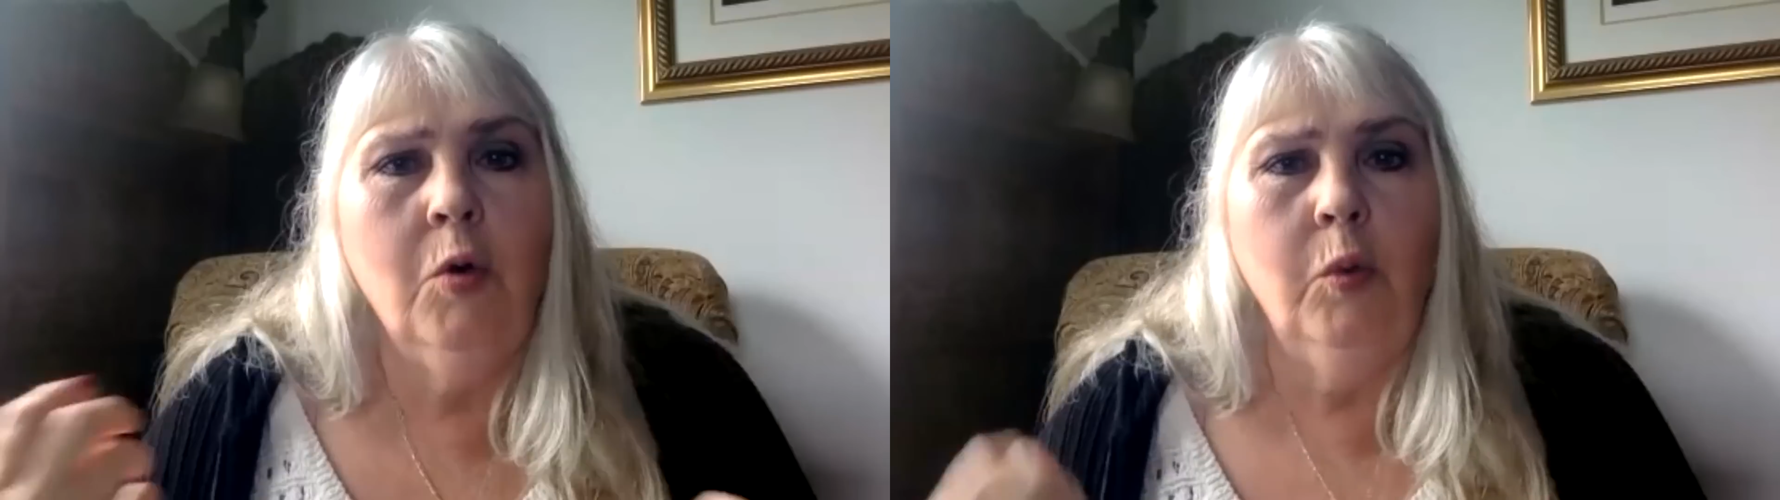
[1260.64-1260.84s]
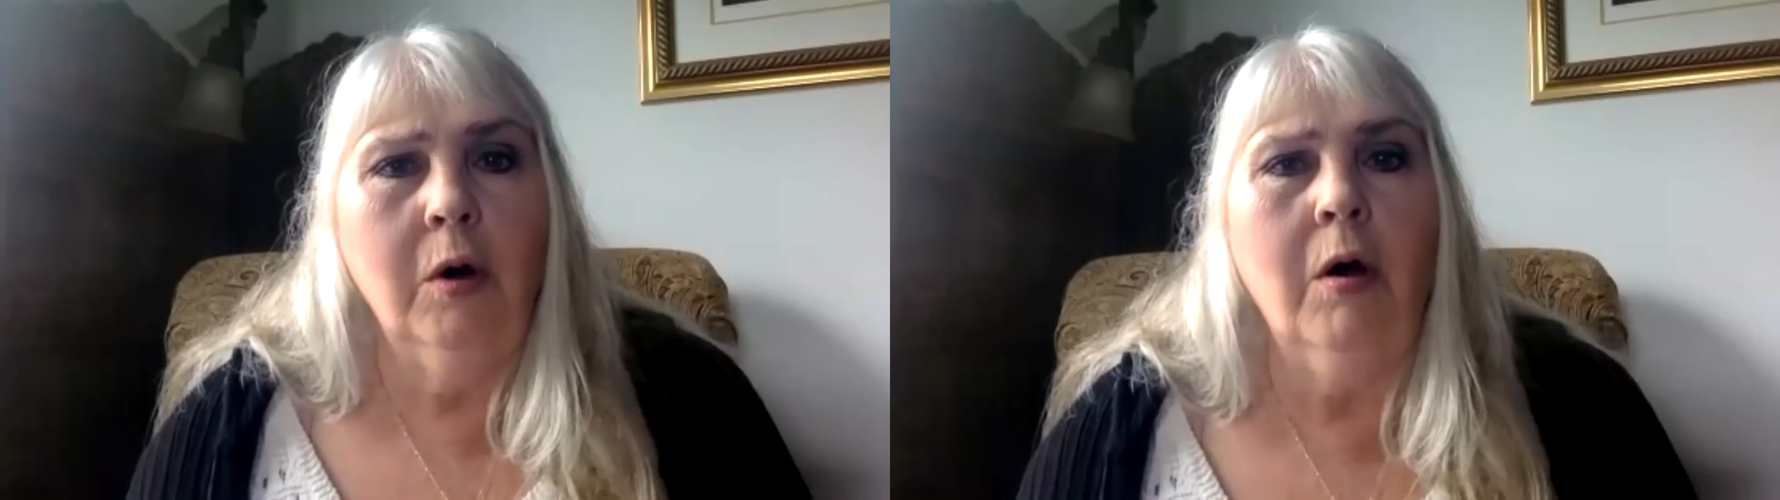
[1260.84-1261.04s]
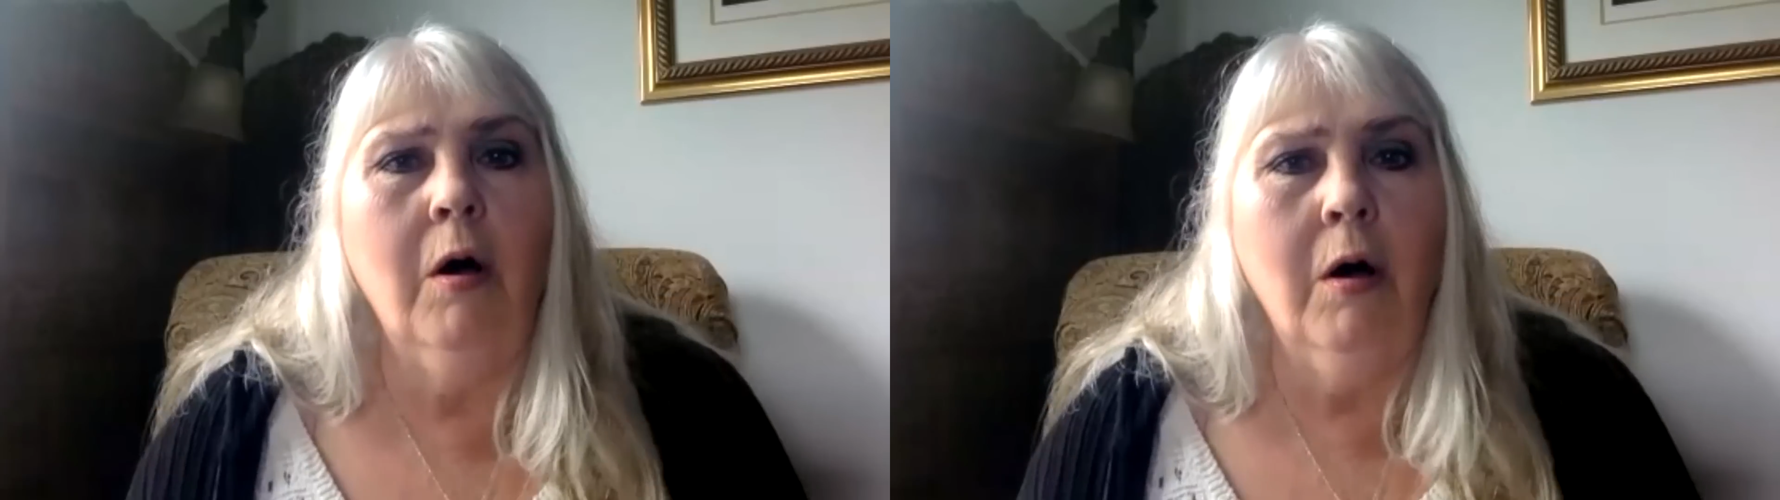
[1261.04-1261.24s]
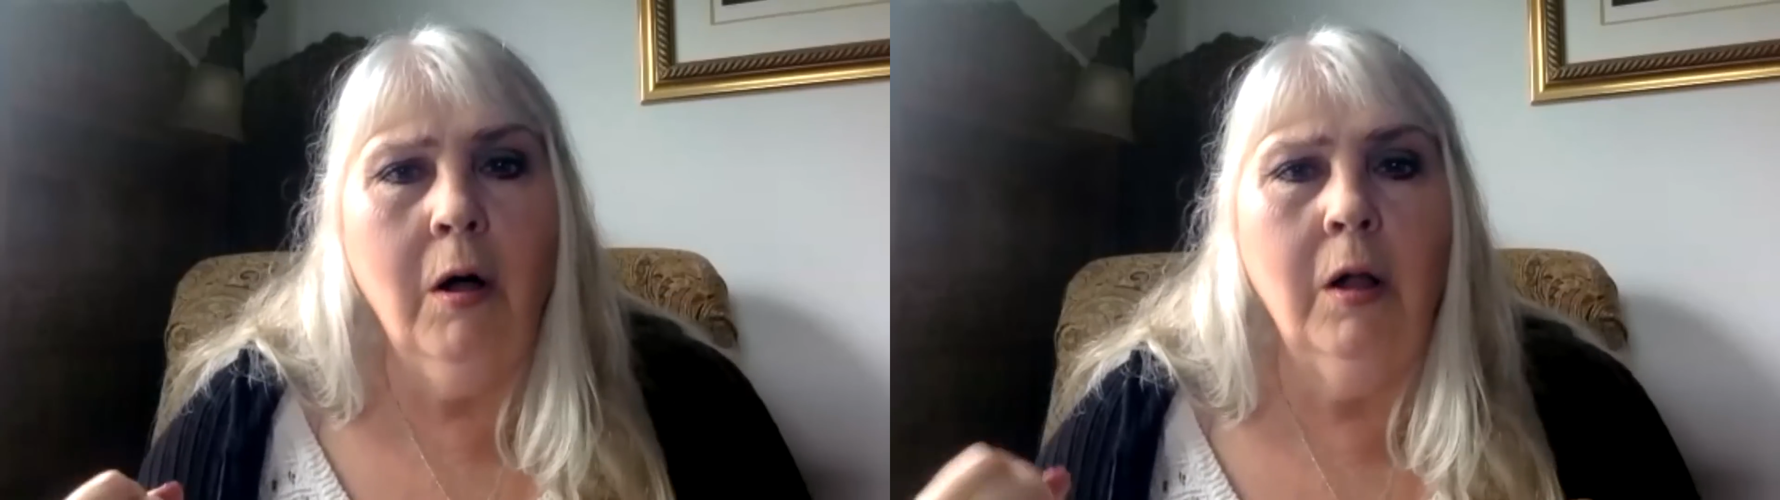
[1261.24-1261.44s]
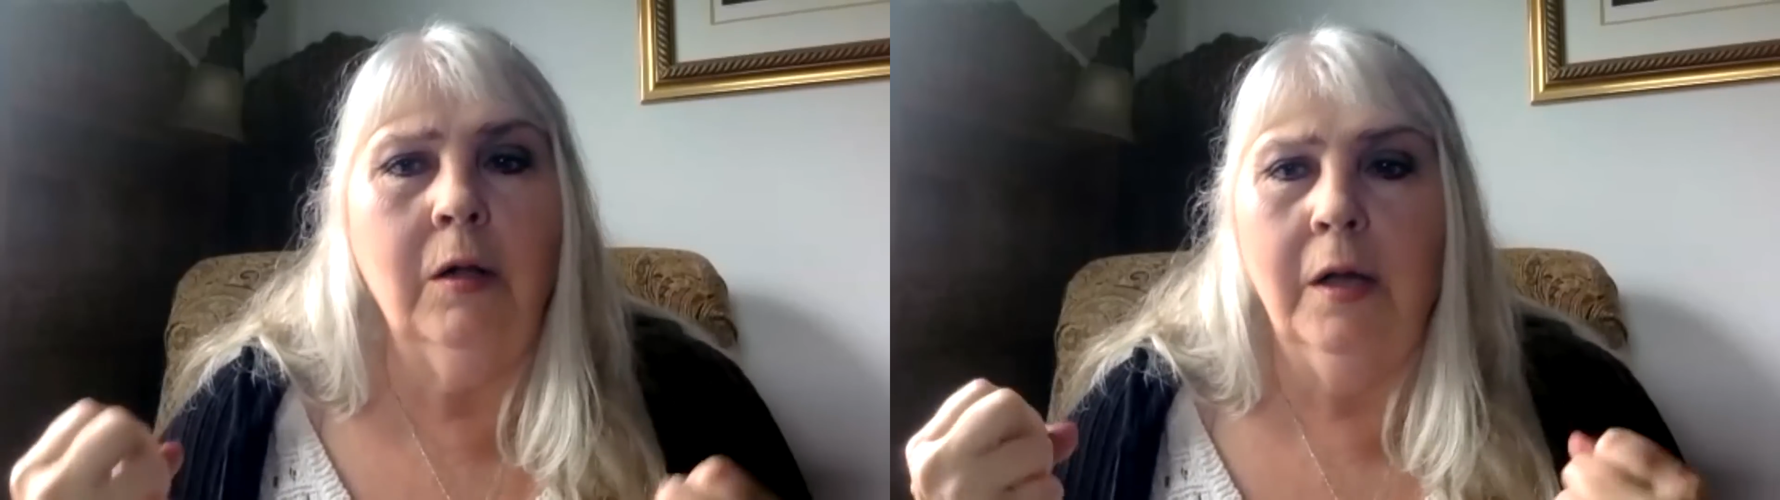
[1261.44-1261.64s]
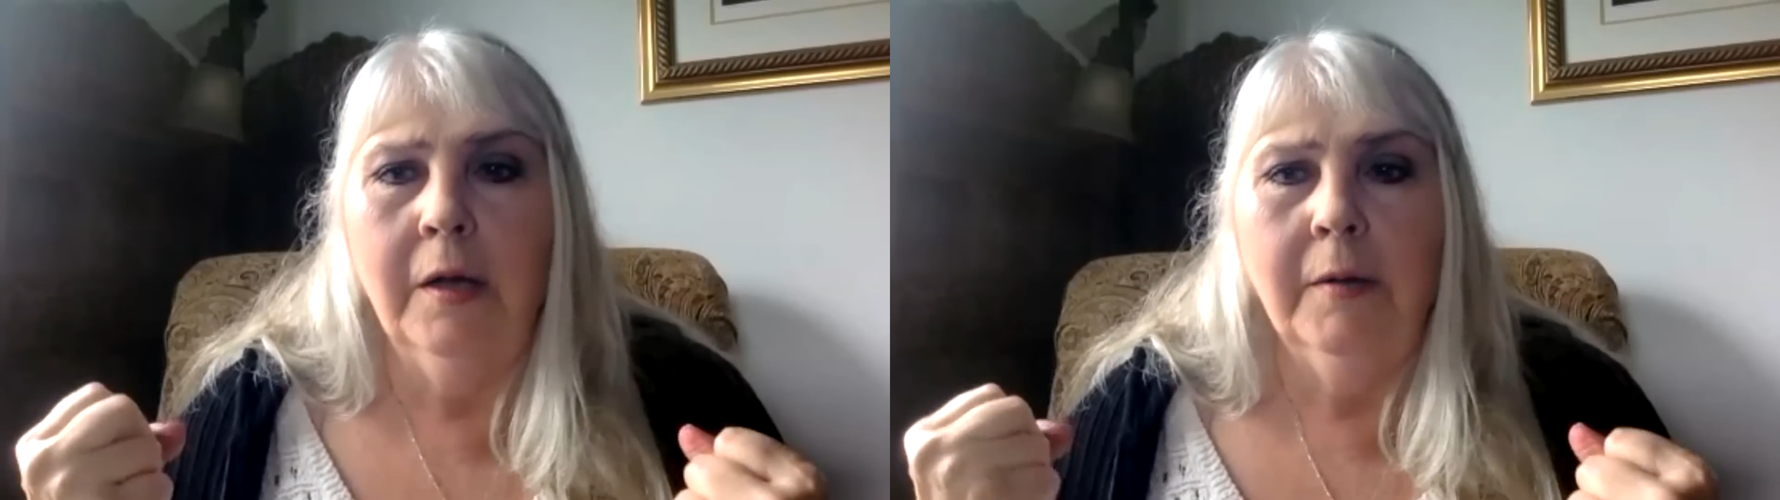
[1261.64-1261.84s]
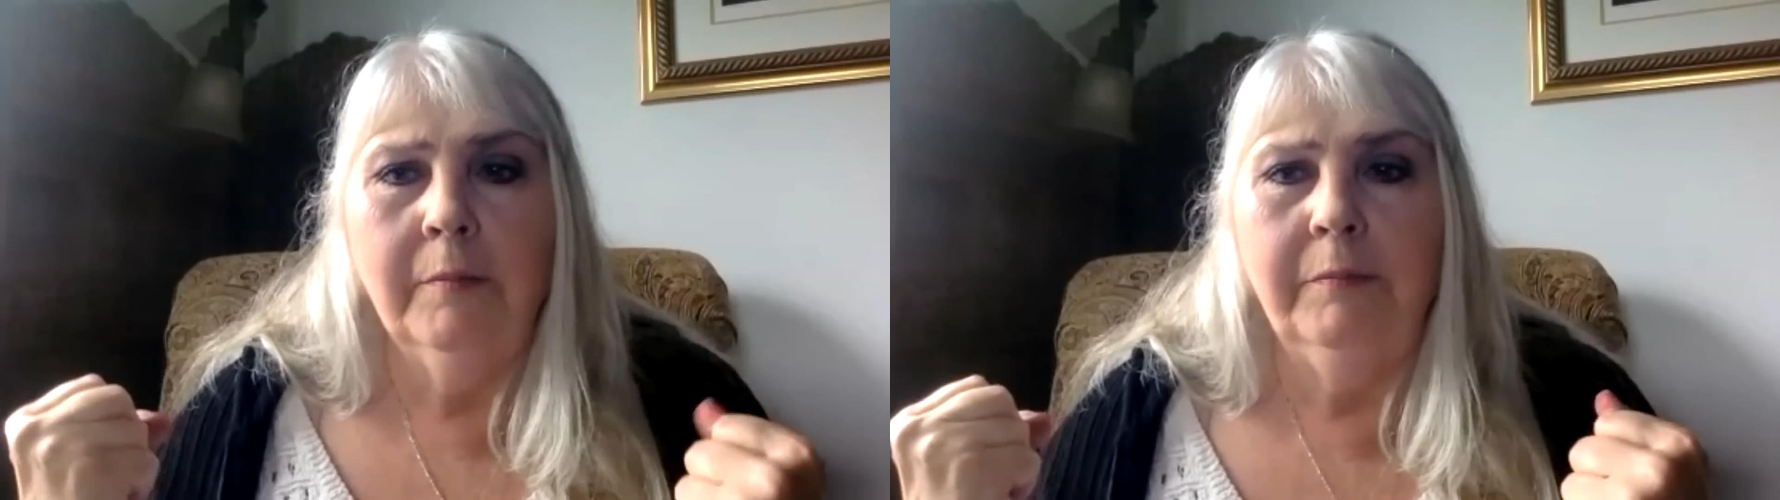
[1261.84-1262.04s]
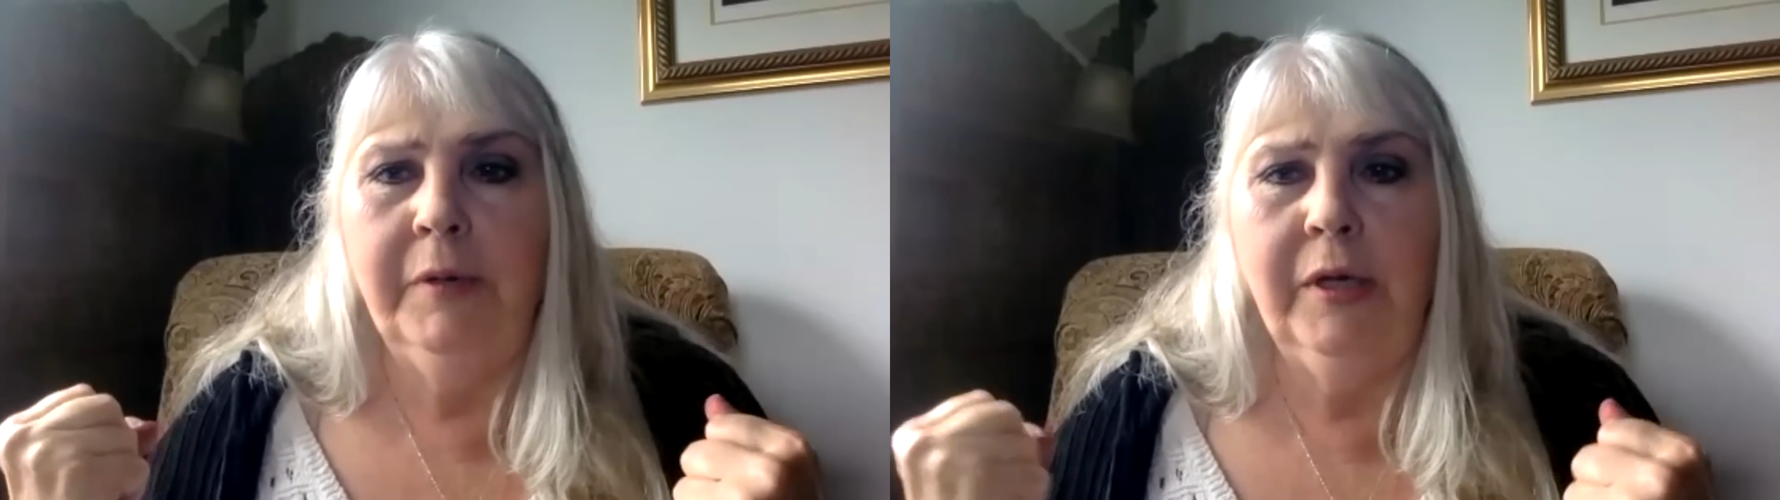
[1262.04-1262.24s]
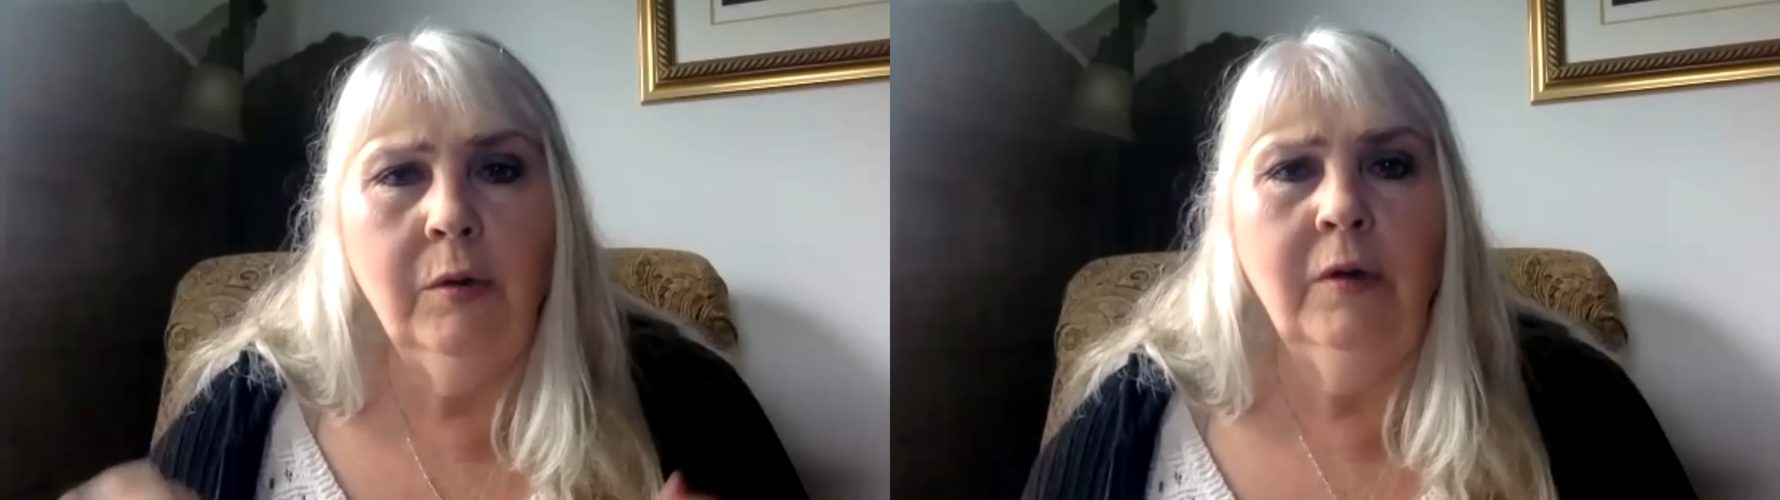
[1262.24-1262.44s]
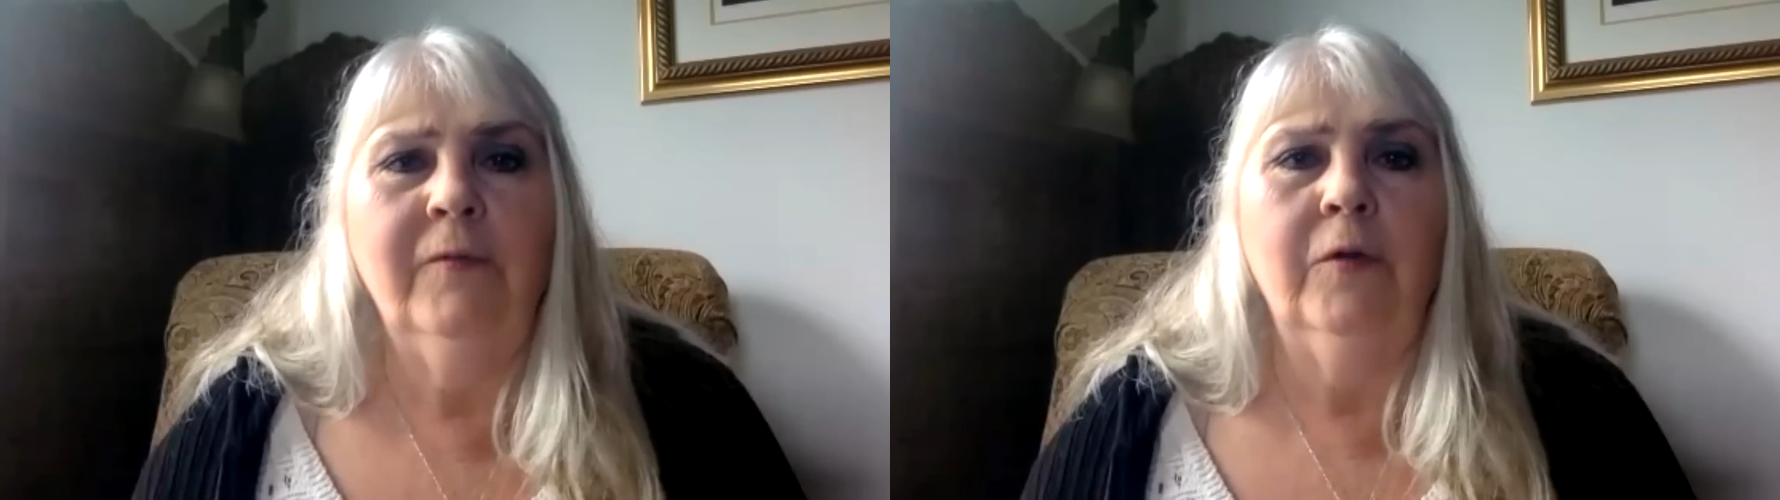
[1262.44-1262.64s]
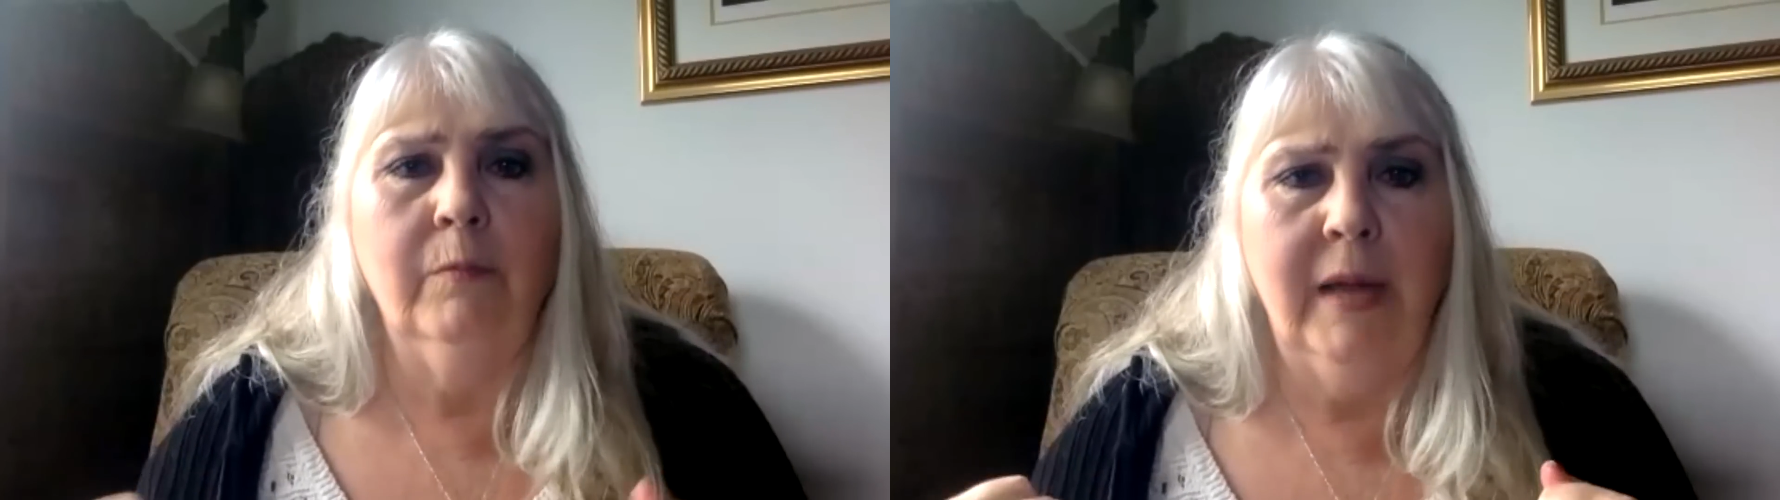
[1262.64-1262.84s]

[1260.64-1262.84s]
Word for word: We're all beautiful,